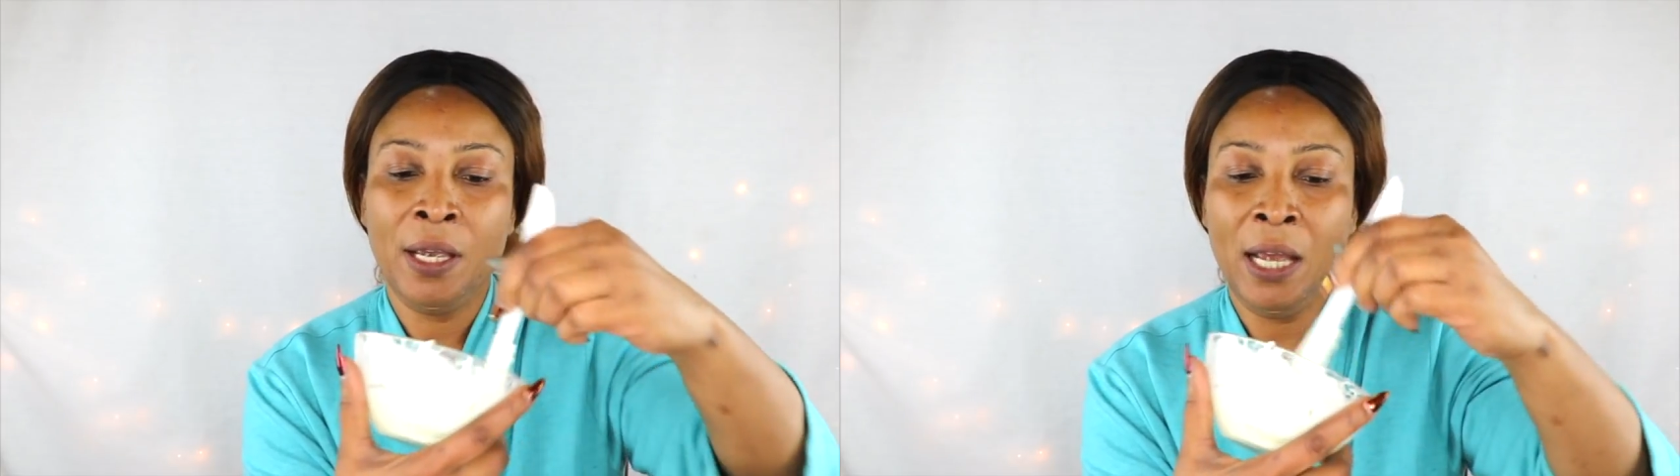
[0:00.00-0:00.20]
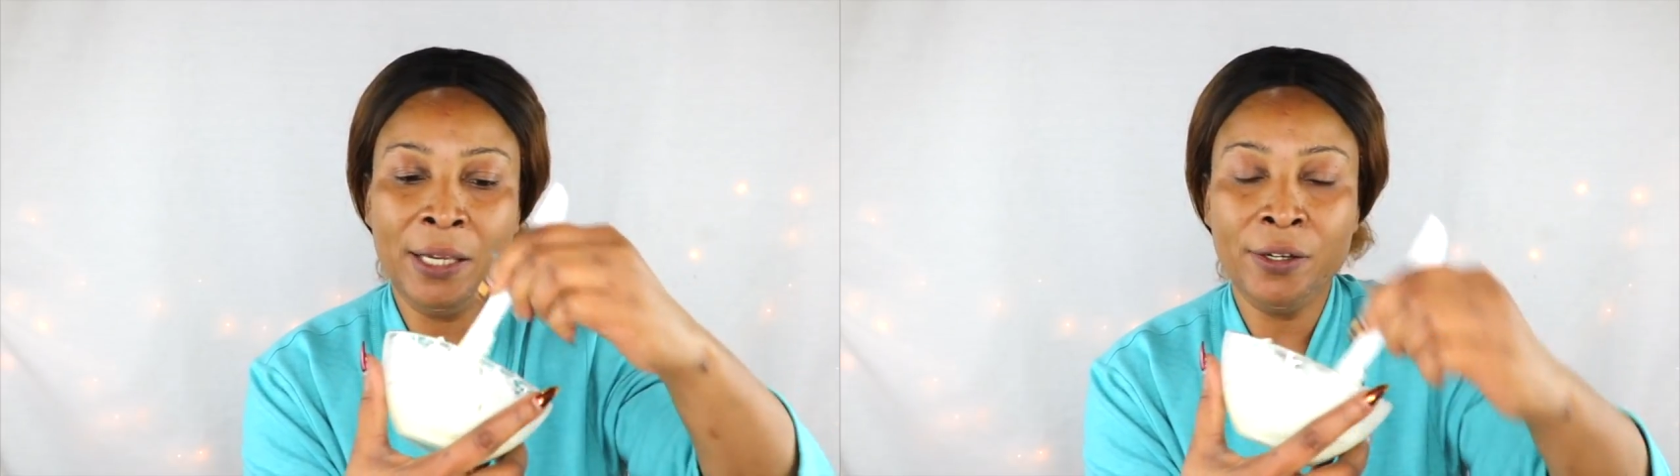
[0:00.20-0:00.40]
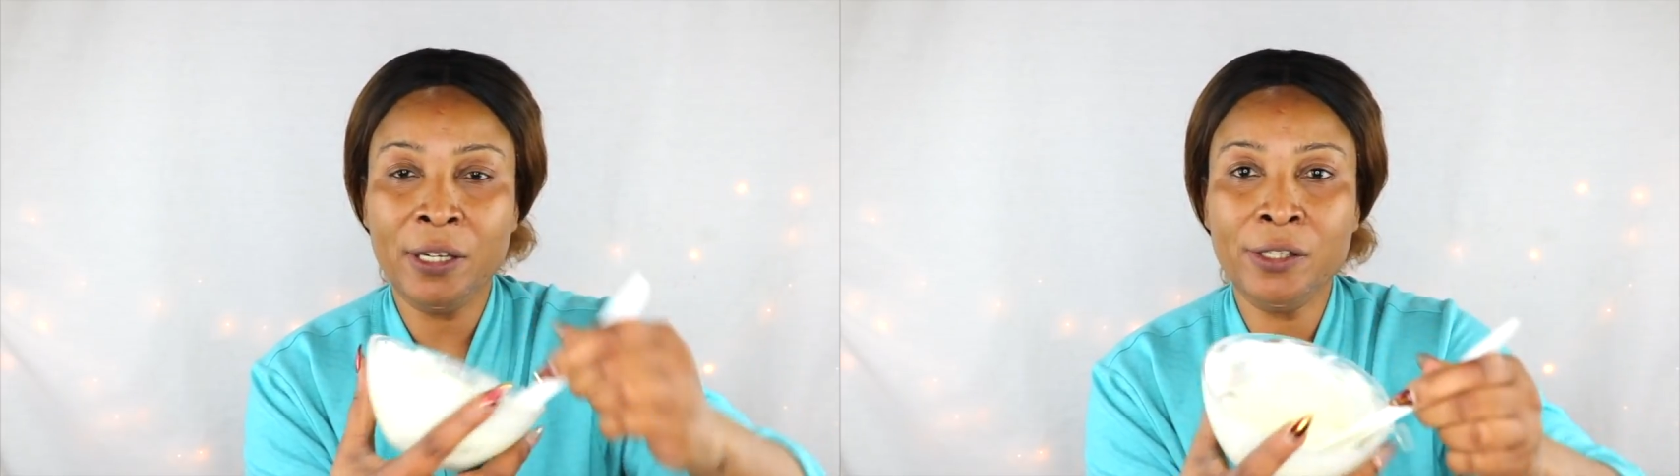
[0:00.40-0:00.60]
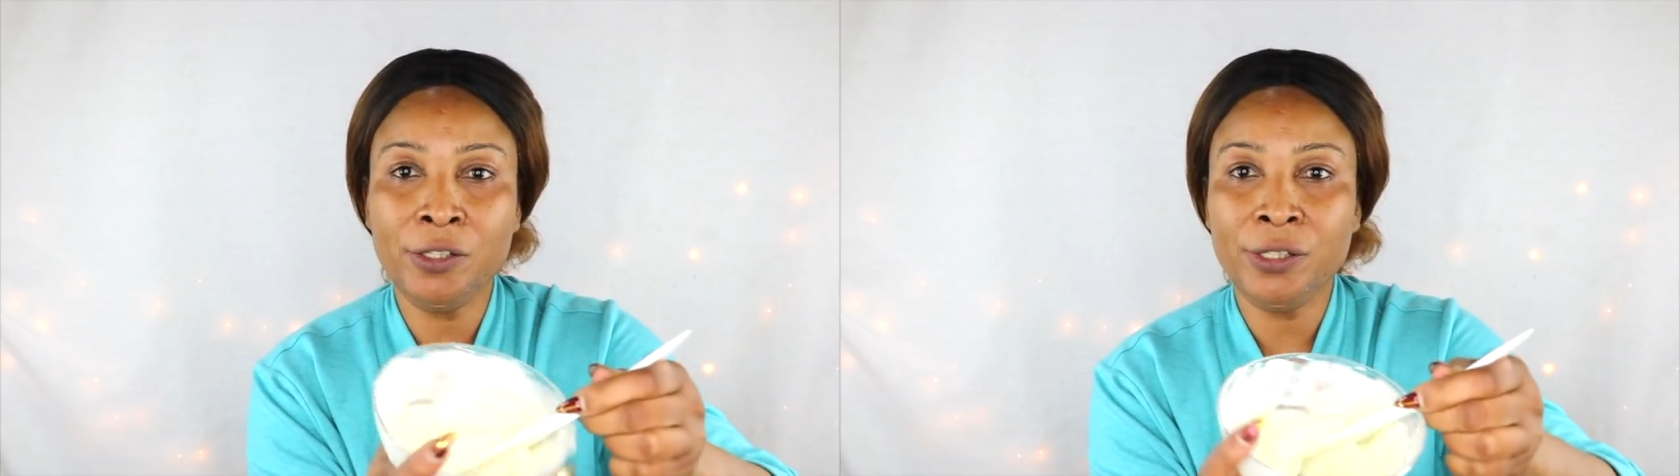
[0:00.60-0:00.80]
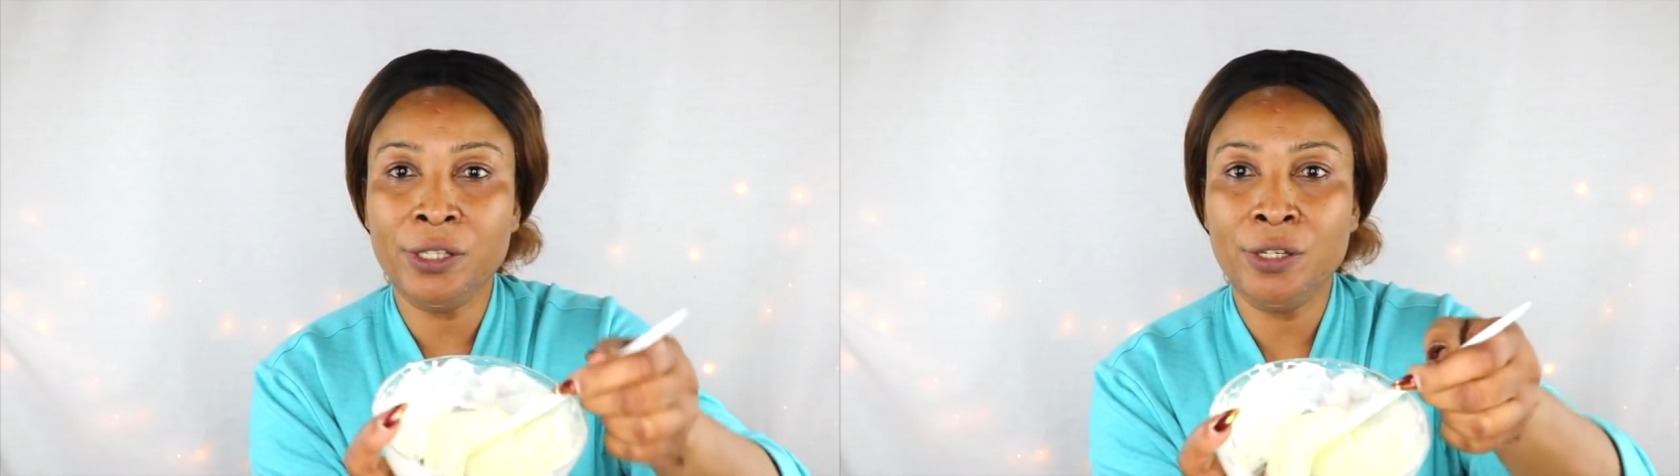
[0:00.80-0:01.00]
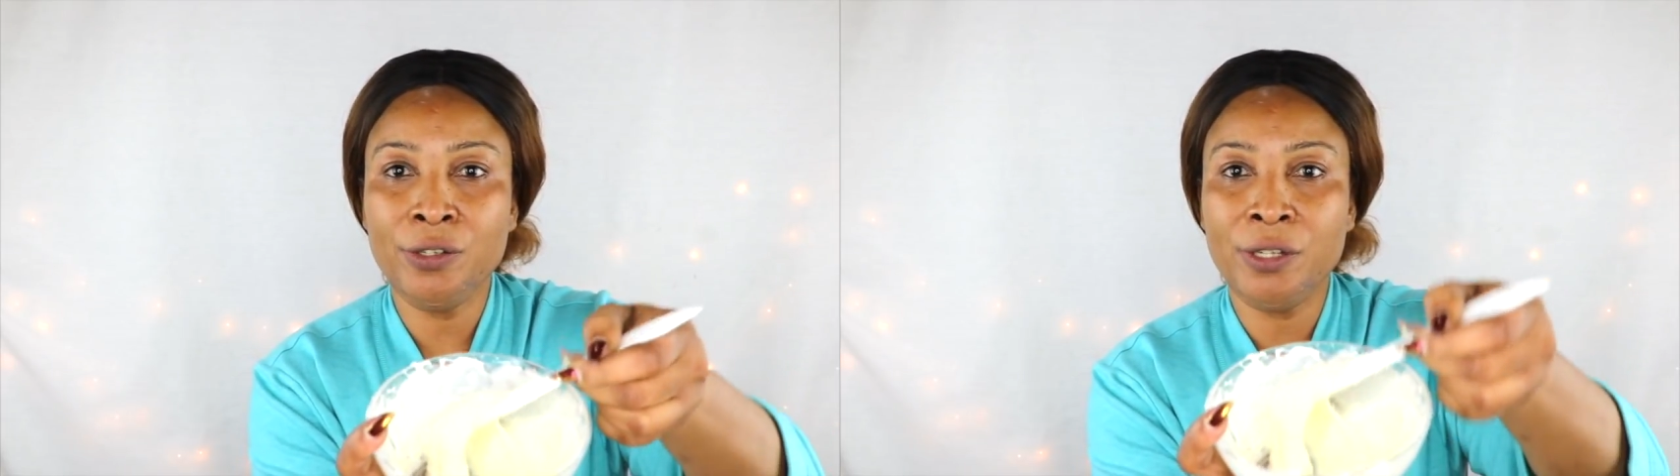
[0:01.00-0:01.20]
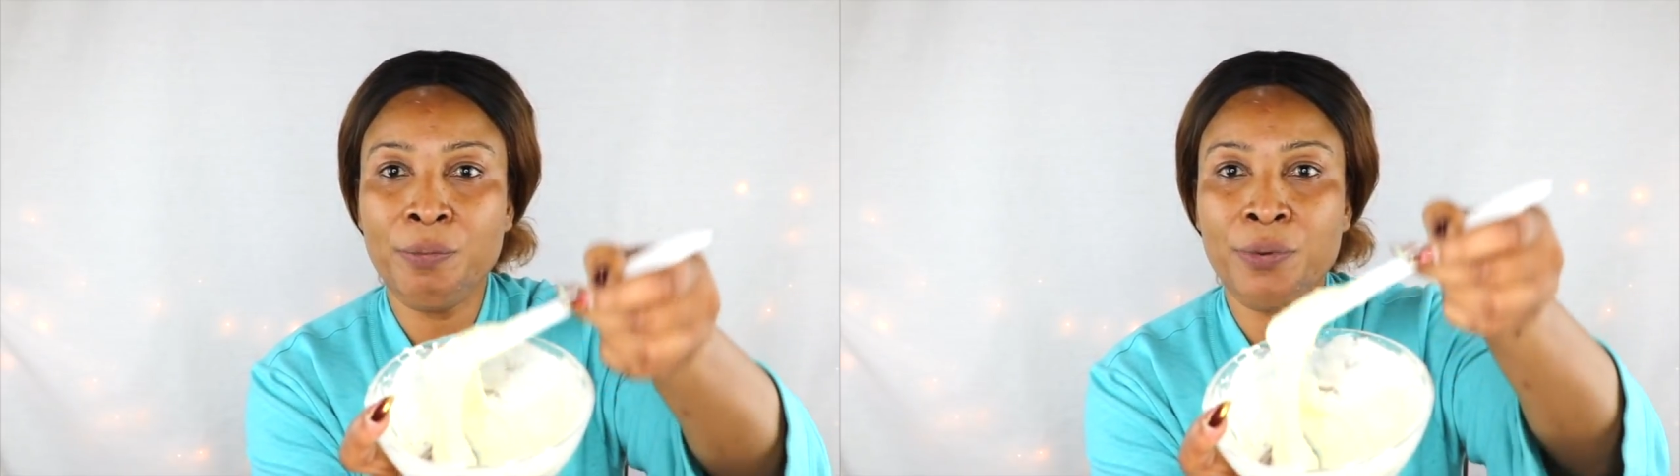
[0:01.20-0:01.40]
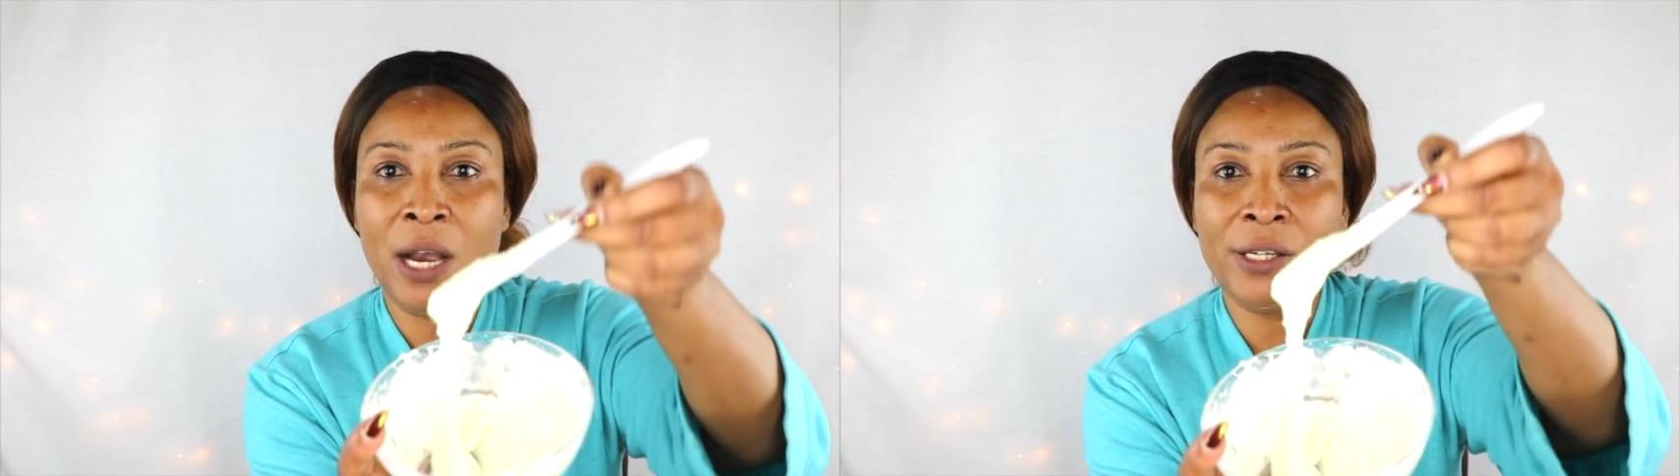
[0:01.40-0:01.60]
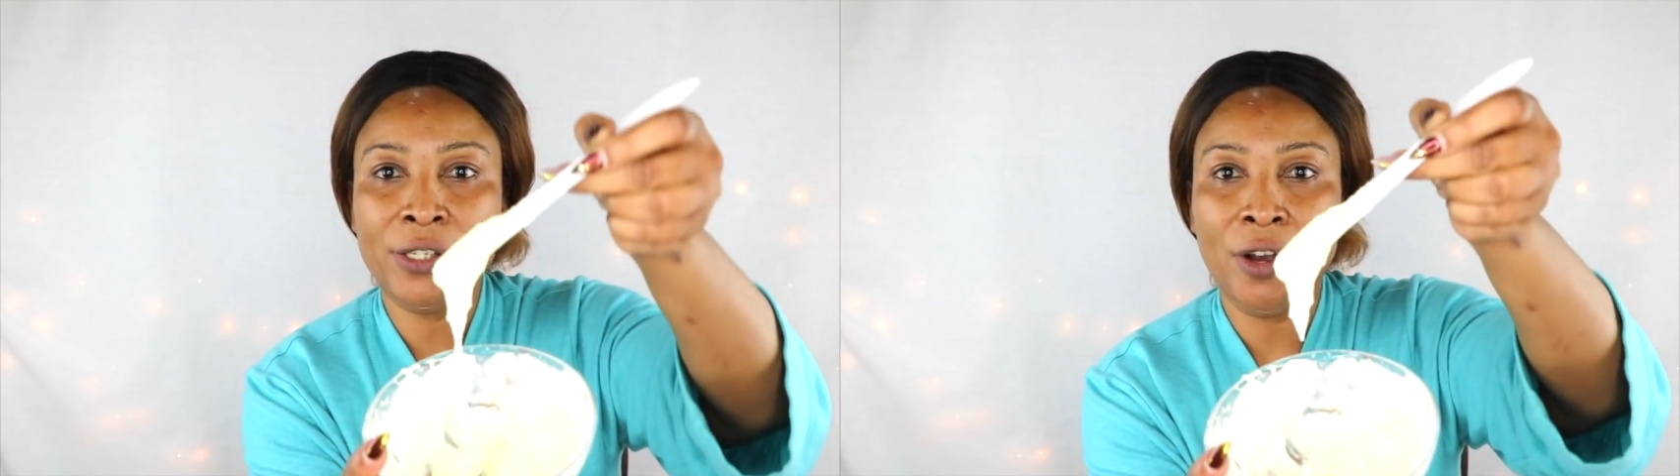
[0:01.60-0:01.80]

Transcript: And you can choose to use a brush